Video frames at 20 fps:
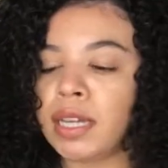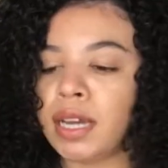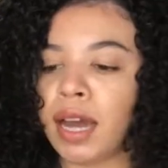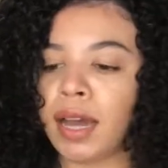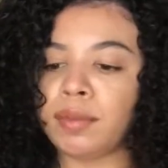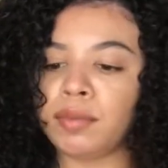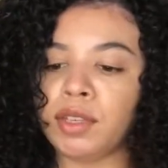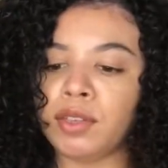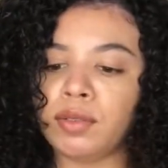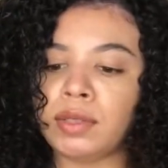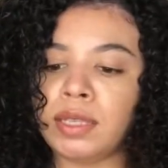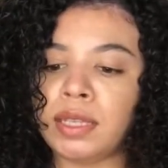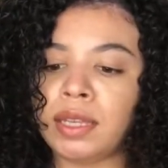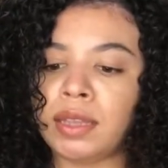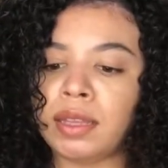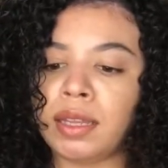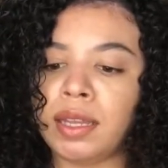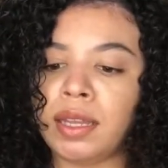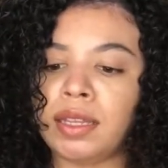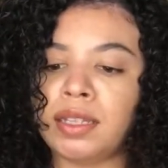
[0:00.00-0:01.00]
I'm using
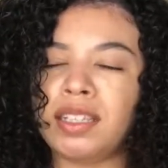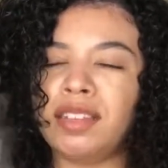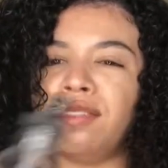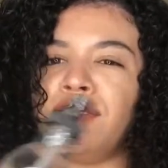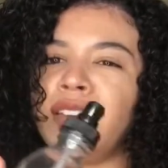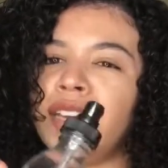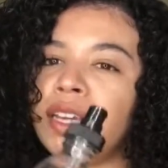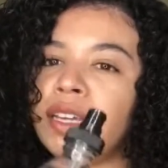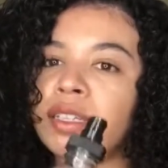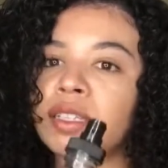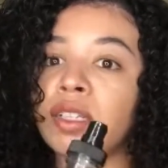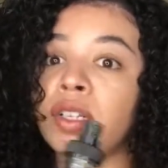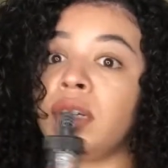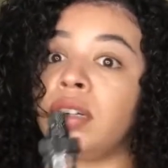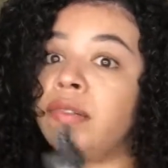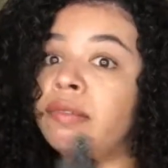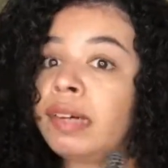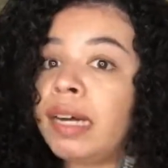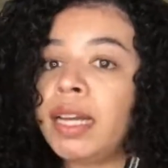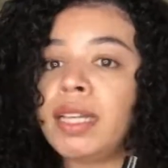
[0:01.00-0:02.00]
the Divines or
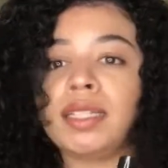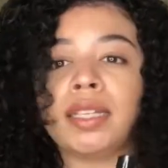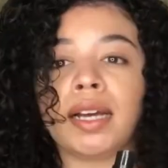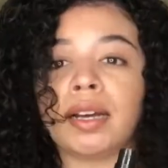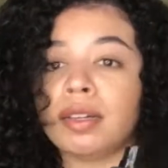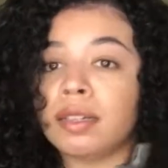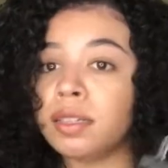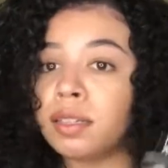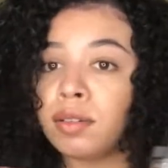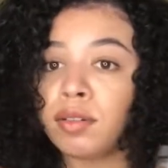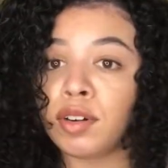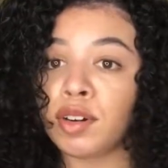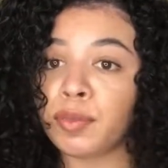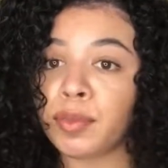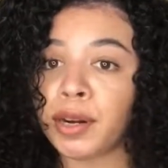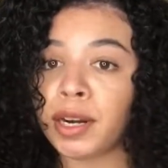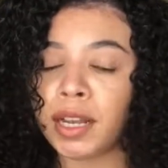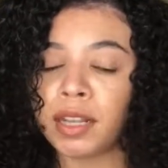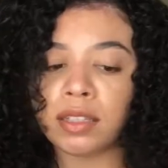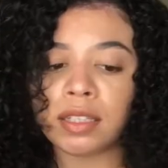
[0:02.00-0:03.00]
Divines. I honestly don't want to
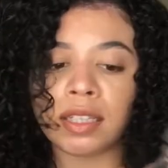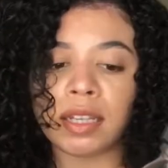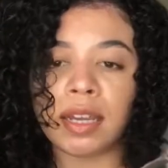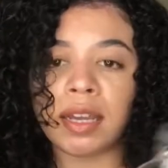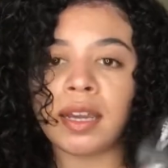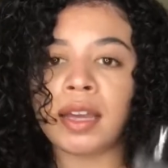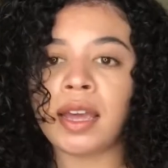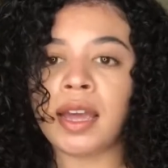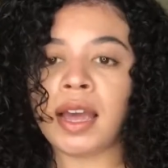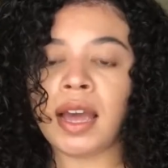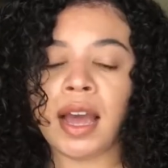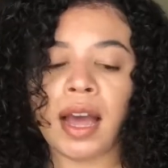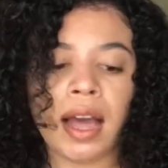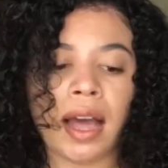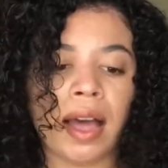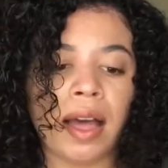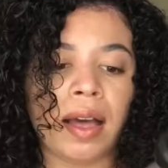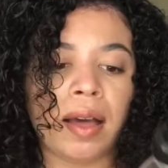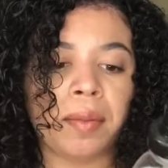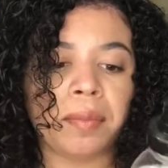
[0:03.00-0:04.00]
pronounce it.
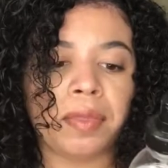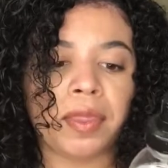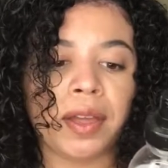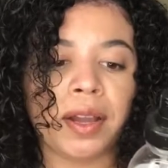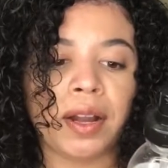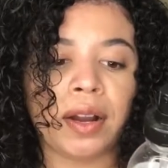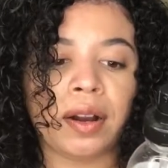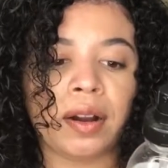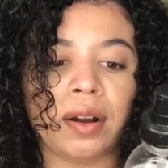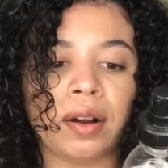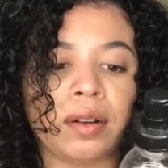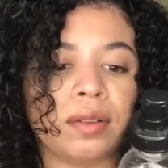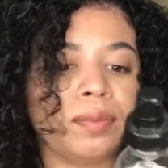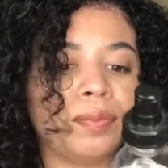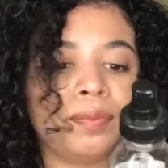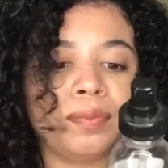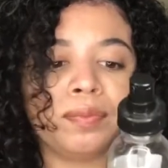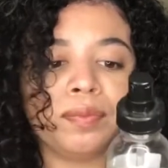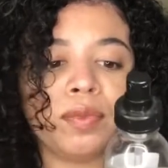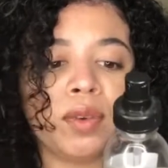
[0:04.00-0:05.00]
They're
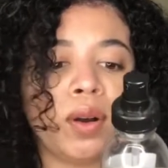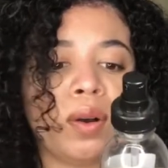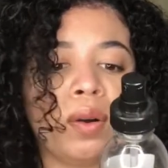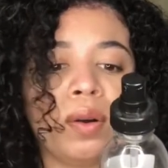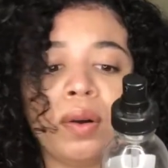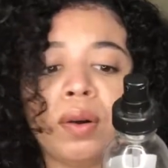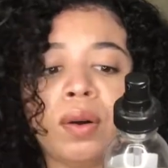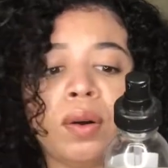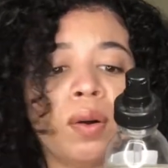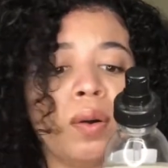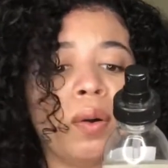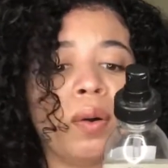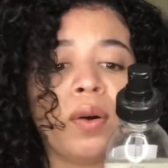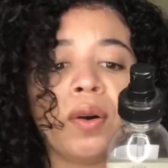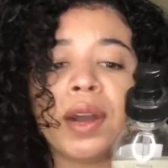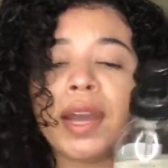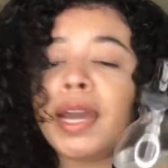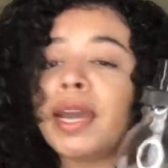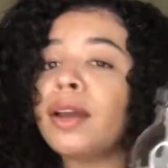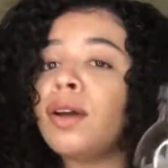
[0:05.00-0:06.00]

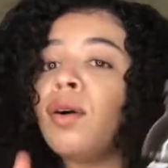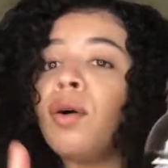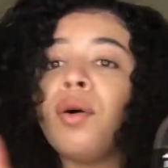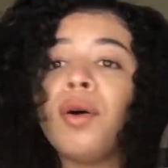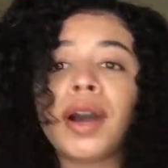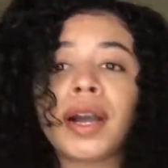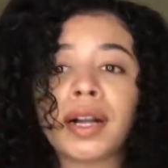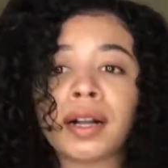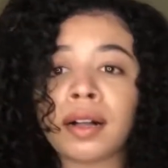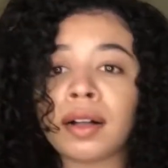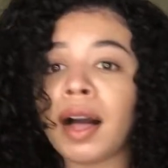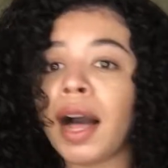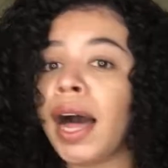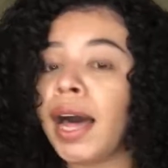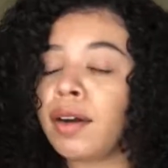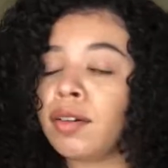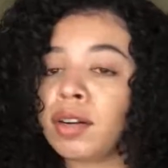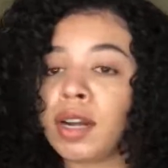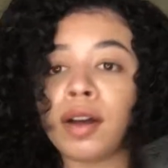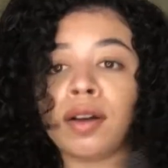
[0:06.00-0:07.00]
oil. I
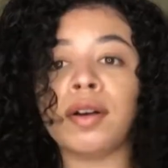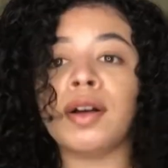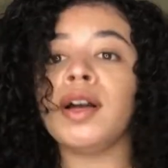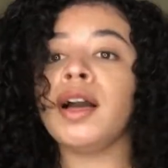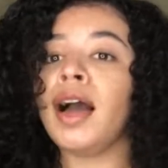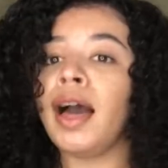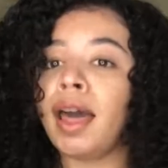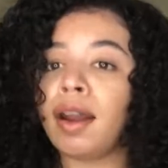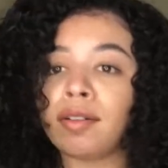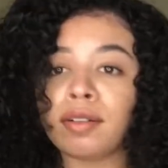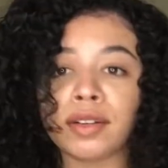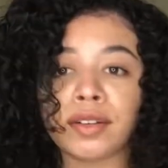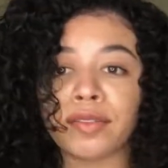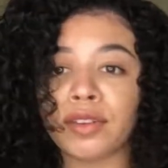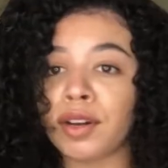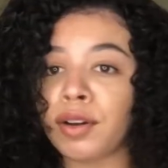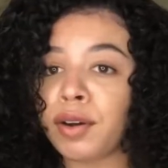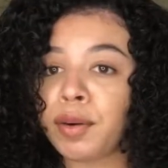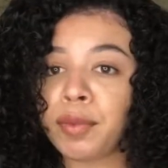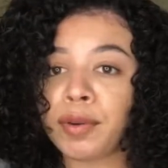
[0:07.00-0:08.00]
don't know. I don't even
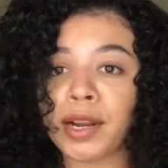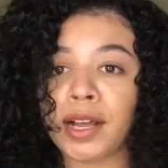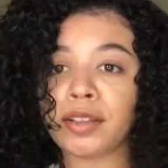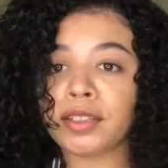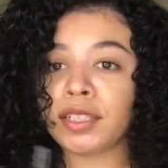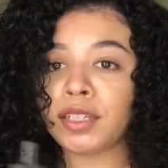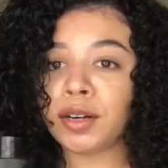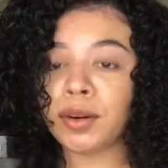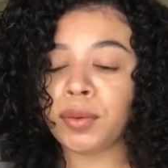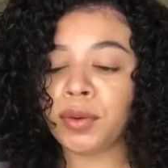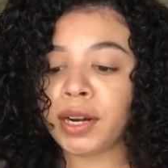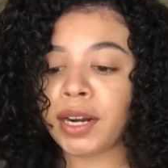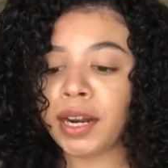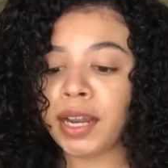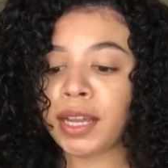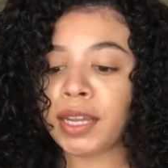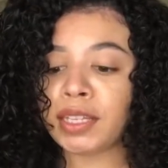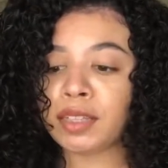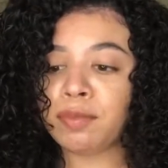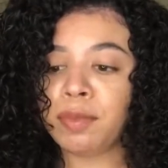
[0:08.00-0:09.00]
know how to pronounce it or what it
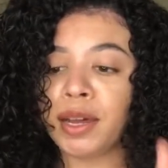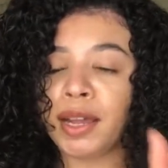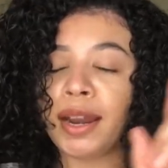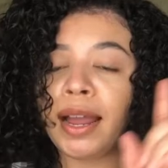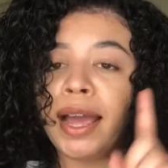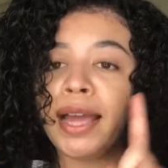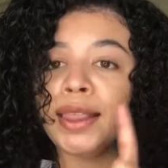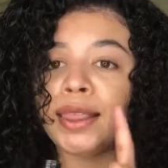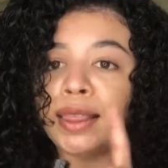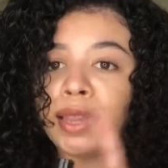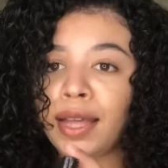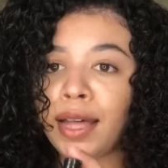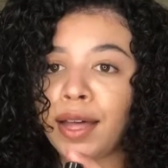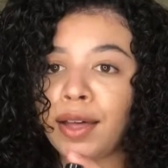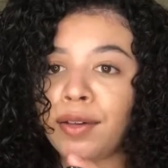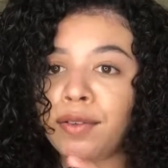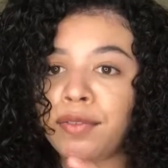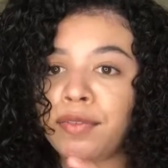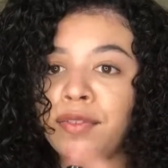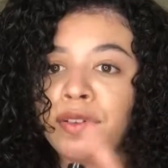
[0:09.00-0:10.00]
is, but I
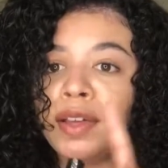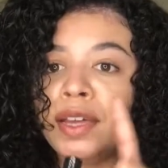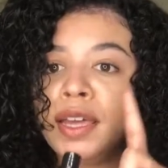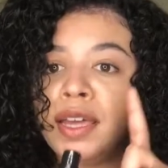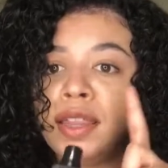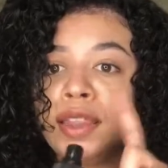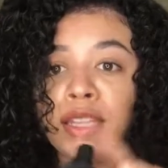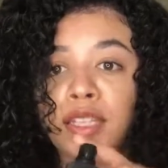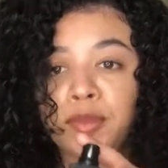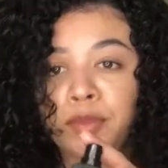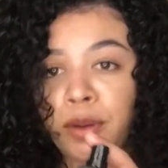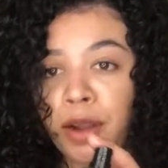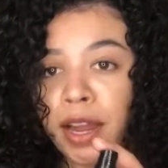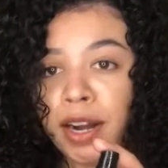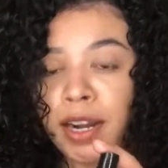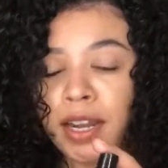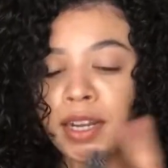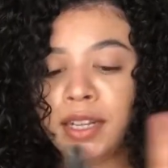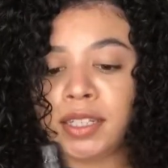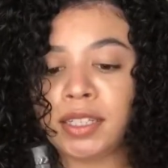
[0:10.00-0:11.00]
love this
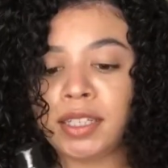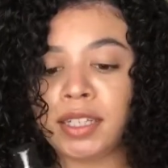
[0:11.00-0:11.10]
product.